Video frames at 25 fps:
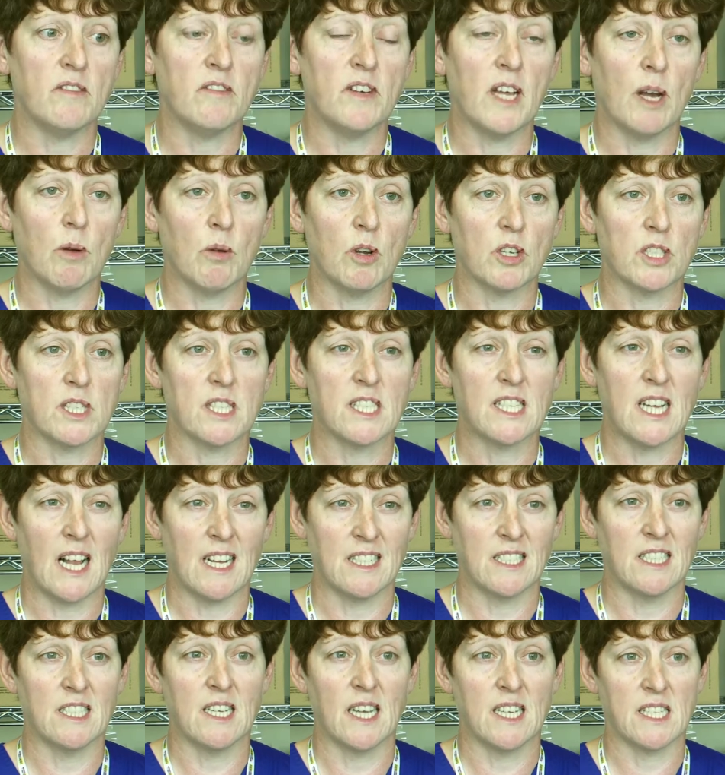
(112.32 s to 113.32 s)
now got
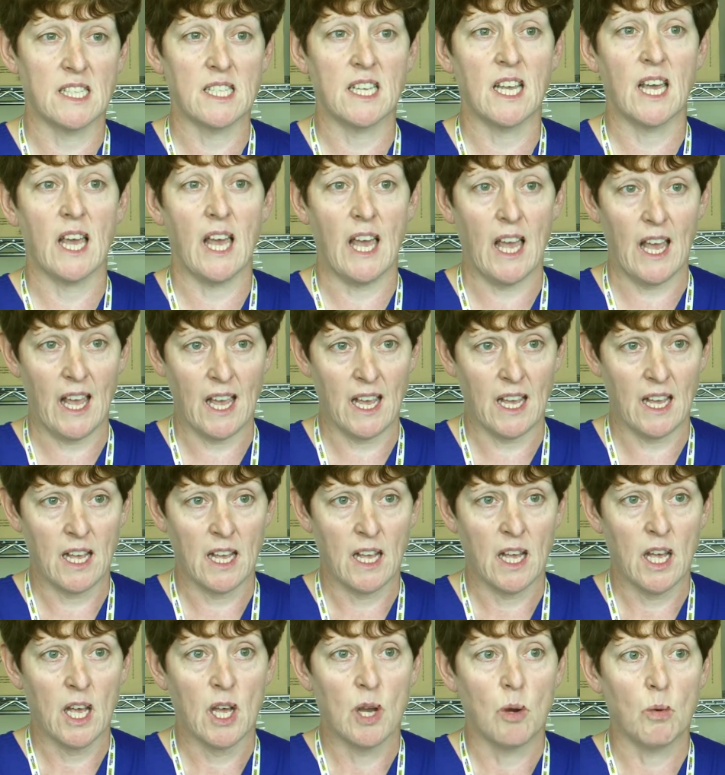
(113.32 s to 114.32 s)
standardised care,
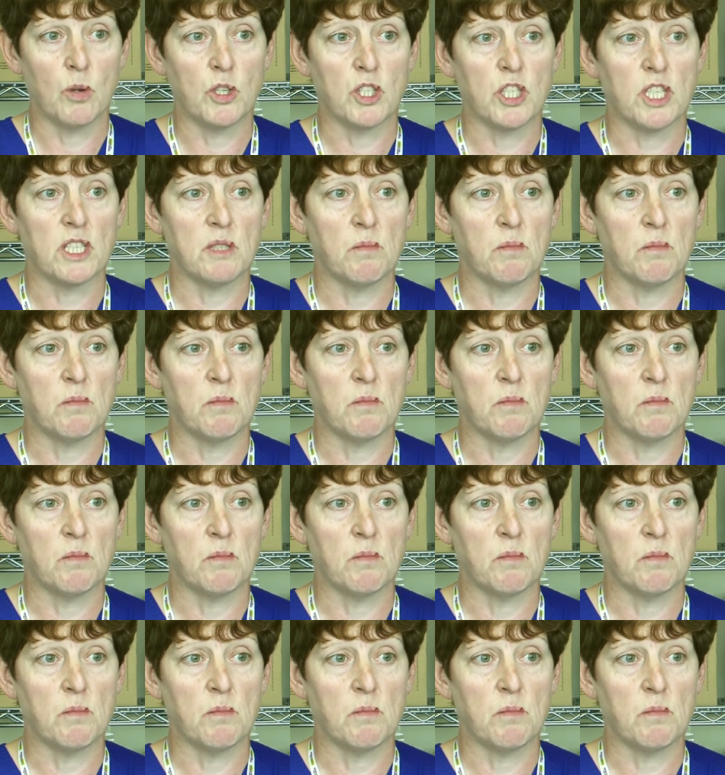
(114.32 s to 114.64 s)
which